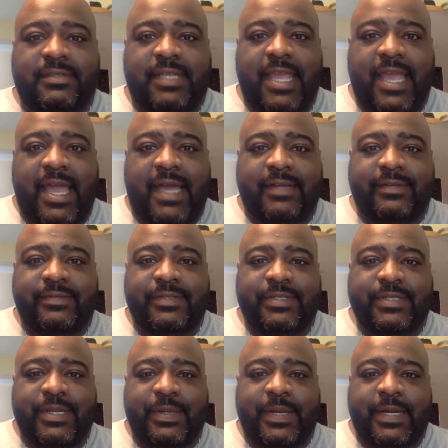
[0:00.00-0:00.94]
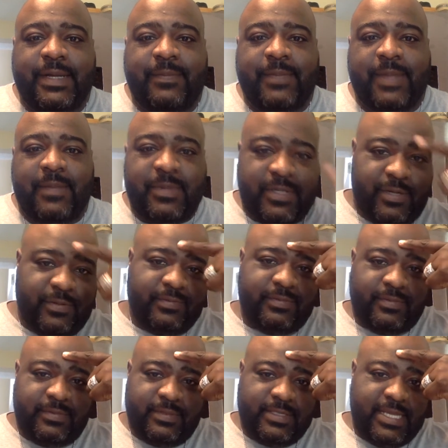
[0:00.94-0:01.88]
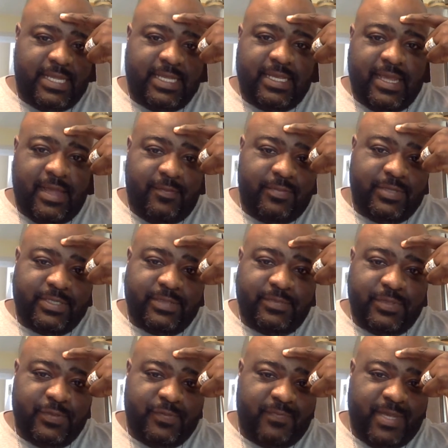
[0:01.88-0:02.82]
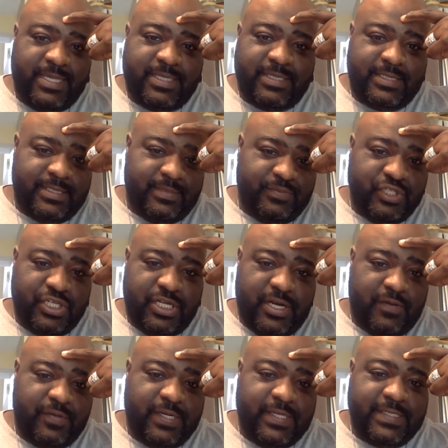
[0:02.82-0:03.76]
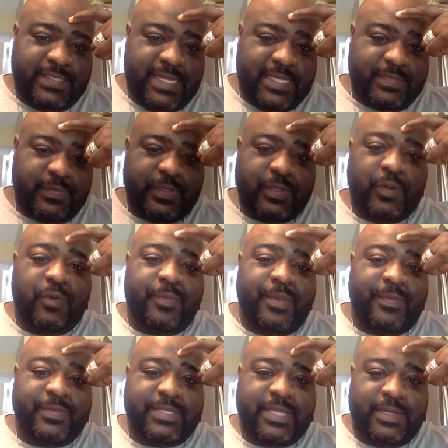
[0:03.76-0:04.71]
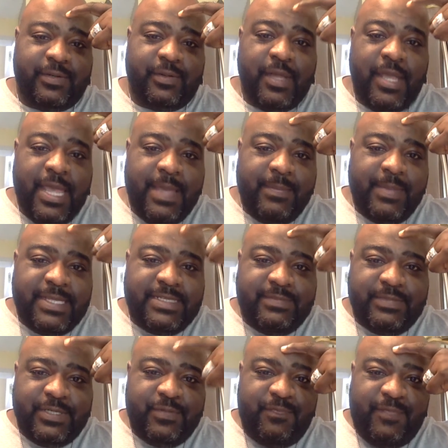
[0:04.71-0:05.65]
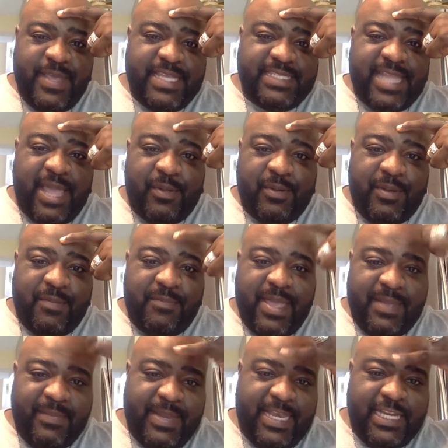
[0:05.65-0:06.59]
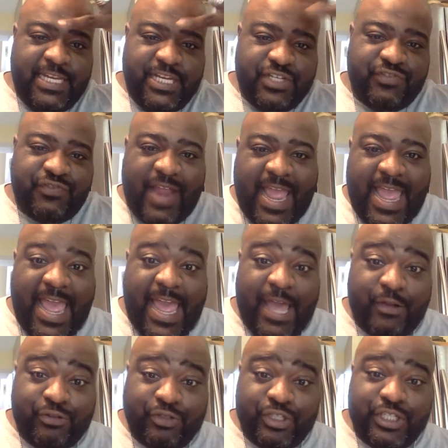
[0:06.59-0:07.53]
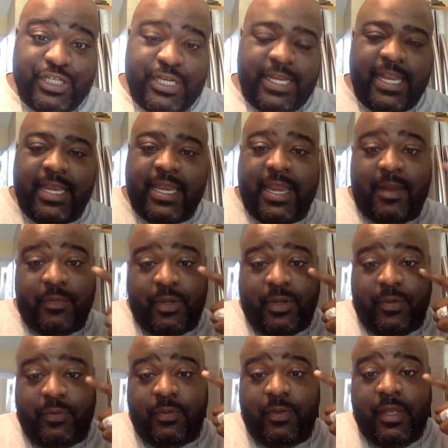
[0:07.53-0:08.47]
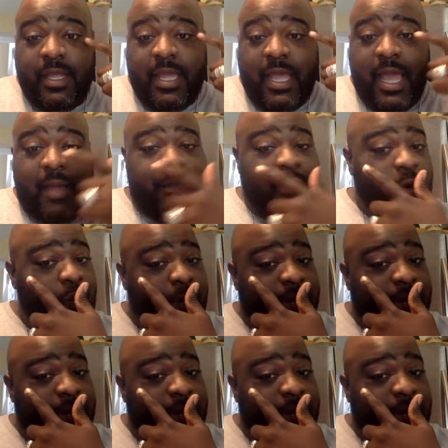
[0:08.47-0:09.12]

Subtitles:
yeah, so I'm gonna go I'm put some toothpaste or some shit on this. That's what the old people say do. Put some toothpaste on it, baby, let it dry out and shit. And then I'm gonna go